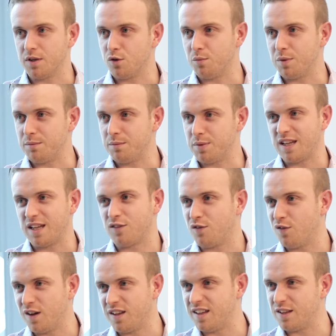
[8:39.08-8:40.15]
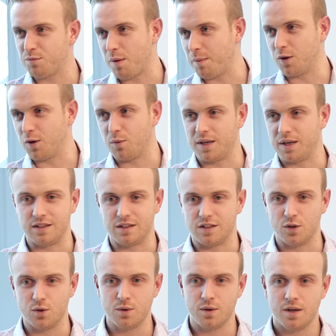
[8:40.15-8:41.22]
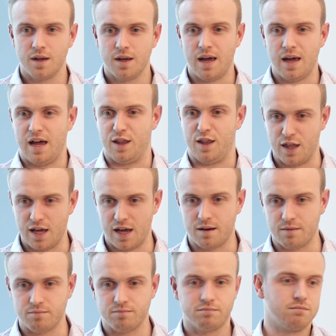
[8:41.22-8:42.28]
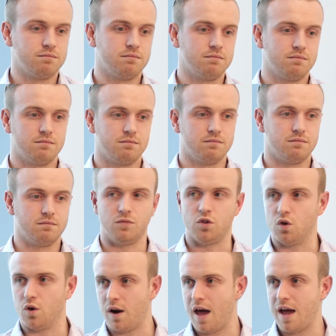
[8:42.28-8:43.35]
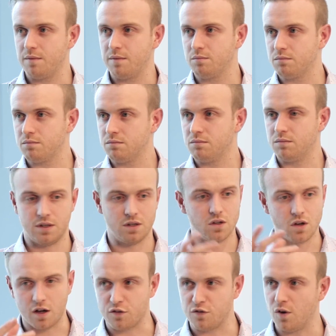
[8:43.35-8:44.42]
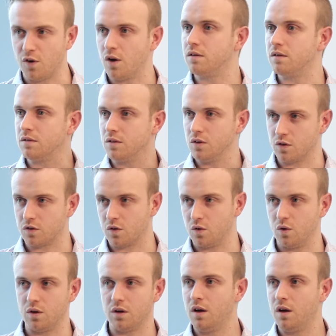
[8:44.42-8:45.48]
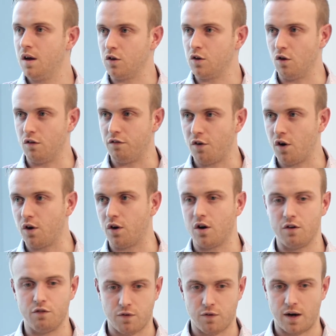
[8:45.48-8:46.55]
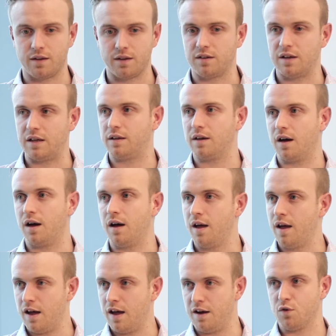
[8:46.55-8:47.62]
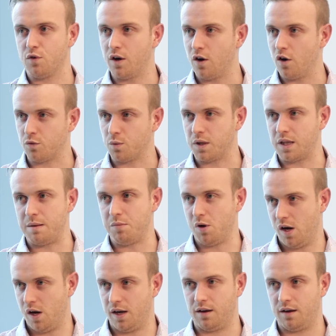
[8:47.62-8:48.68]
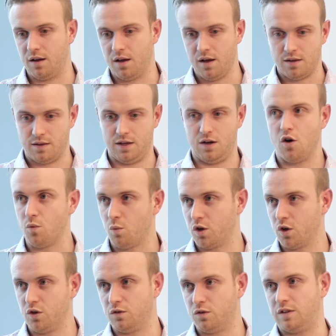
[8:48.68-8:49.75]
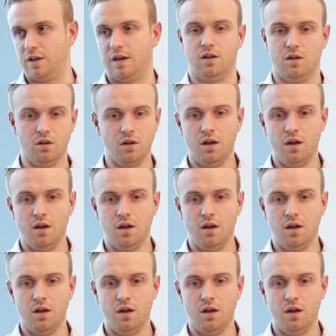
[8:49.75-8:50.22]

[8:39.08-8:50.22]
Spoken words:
little bit, but that's fine. That's probably all we need to do. And then your name, nice font, looks good, your photo front and center, everyone knows what they're buying, they know what you sell,